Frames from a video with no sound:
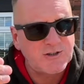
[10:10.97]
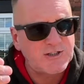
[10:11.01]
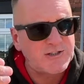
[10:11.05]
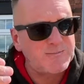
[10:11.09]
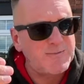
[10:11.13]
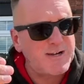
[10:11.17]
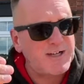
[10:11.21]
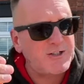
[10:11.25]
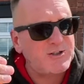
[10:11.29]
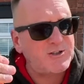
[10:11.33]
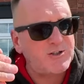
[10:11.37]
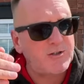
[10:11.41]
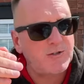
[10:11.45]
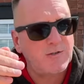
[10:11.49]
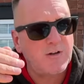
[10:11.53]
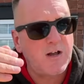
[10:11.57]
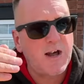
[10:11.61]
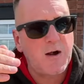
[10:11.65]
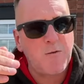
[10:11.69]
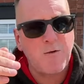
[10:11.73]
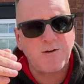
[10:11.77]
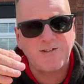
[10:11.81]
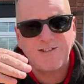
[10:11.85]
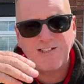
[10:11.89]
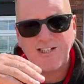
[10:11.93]
to make sure that I
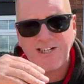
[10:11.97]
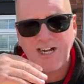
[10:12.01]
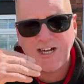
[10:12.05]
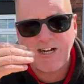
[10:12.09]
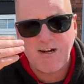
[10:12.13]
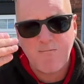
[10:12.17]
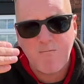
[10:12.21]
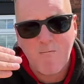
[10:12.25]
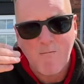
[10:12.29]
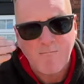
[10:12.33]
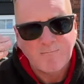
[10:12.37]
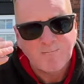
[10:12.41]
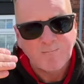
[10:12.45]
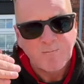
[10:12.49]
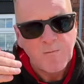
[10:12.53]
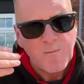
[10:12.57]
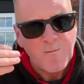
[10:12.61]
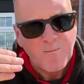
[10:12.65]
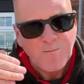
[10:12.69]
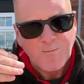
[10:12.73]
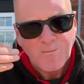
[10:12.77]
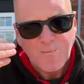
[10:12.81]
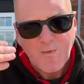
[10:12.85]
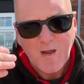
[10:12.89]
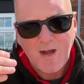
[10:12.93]
wasn't getting
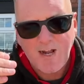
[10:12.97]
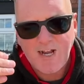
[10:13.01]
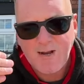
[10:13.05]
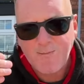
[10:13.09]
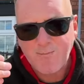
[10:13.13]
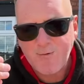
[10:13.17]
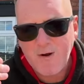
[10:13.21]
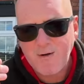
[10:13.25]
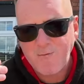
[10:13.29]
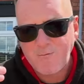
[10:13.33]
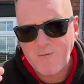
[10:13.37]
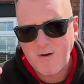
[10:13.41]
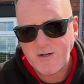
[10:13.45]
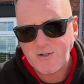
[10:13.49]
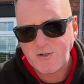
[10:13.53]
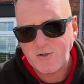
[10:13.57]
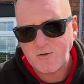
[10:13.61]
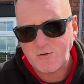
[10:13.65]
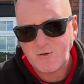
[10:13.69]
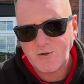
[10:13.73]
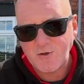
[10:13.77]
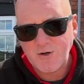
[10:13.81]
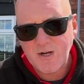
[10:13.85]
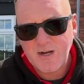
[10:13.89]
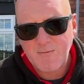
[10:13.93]
any preferential
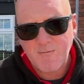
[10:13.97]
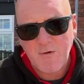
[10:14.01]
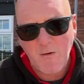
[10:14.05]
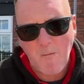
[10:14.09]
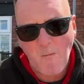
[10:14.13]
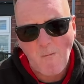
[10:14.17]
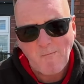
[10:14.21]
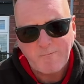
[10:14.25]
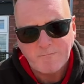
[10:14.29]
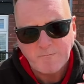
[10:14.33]
treatment.